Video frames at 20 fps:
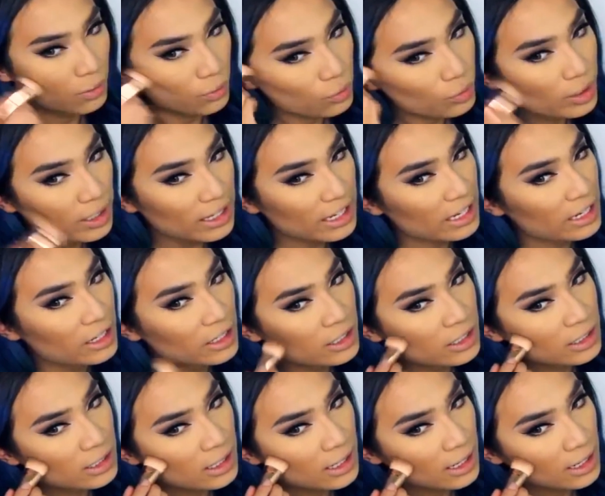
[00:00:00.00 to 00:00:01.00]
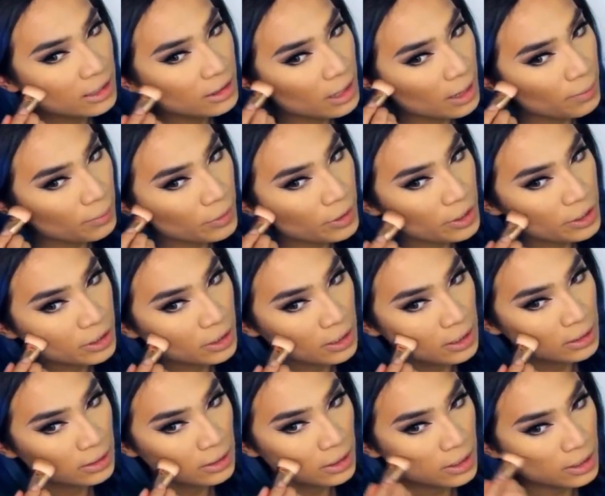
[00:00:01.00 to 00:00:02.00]
Really dig that brush
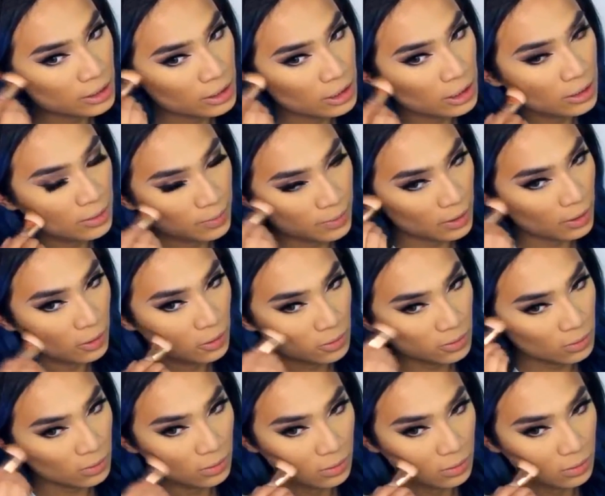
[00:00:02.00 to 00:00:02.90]
into the cheekbone.